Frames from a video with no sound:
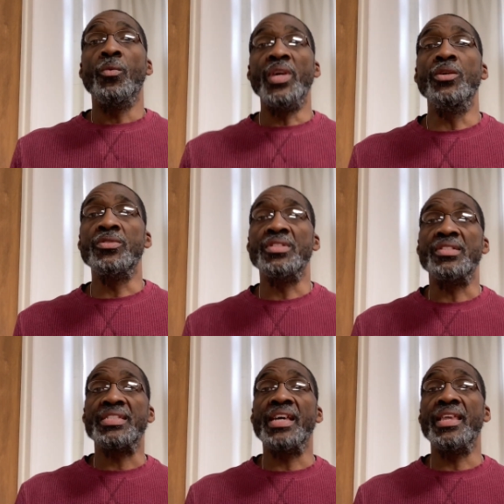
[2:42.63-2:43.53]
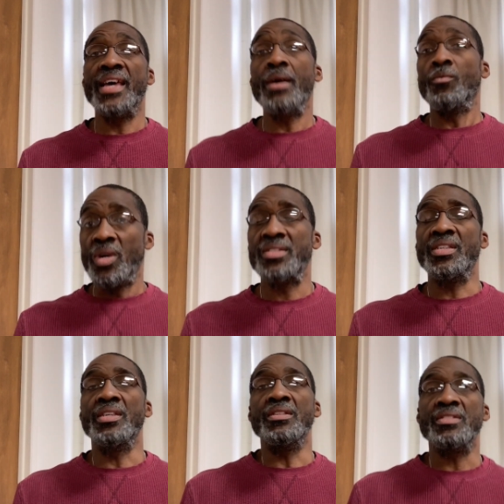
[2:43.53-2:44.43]
We used it to say that, once
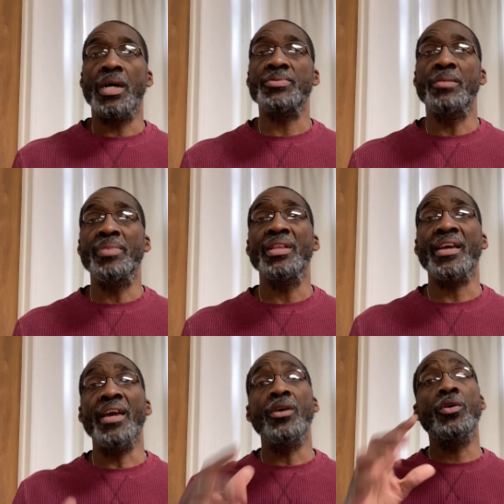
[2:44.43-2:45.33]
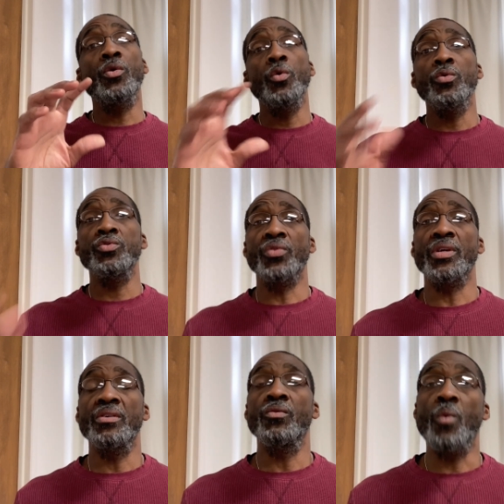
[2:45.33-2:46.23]
again, the Psalms can be like a cool
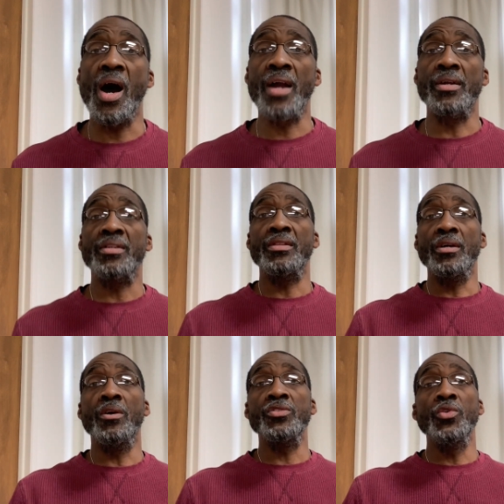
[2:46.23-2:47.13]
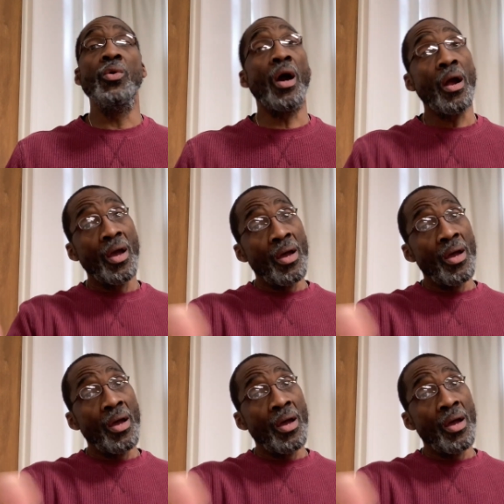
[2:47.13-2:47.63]
drink of water to those who are,